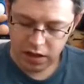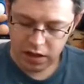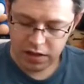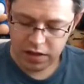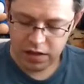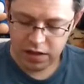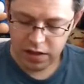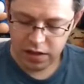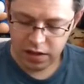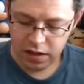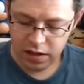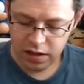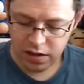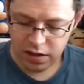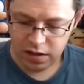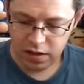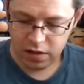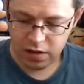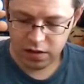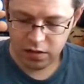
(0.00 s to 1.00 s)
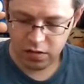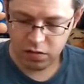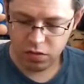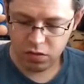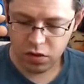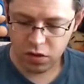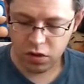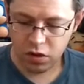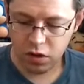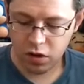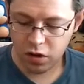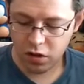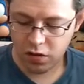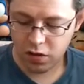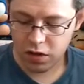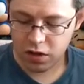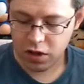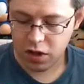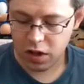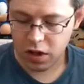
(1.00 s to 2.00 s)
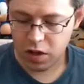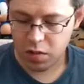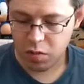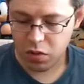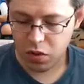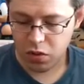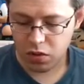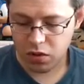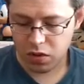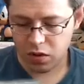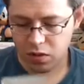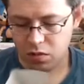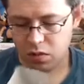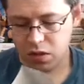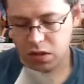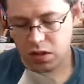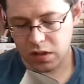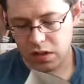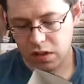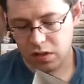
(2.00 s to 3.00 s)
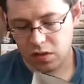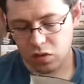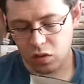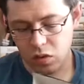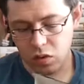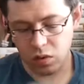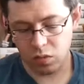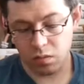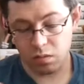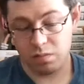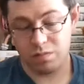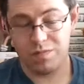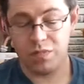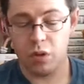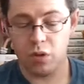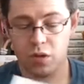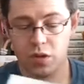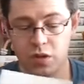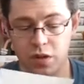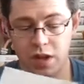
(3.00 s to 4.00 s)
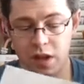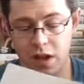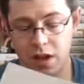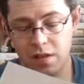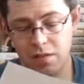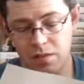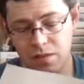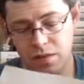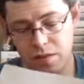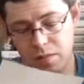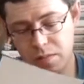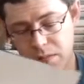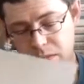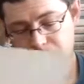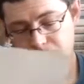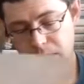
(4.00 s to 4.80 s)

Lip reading: and it's the Return of the Jedi poster, which is a cool poster to have.